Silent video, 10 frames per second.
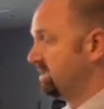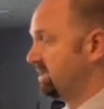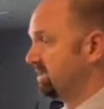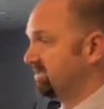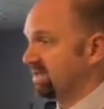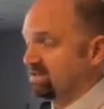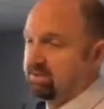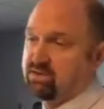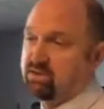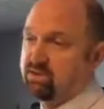They
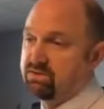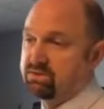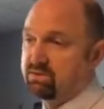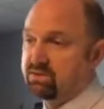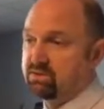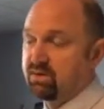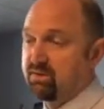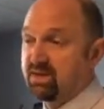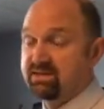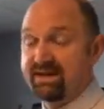affectionately call this one
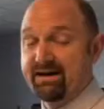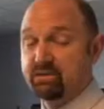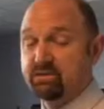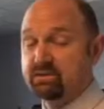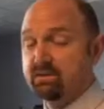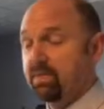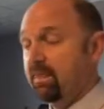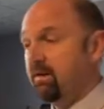Grandma's house.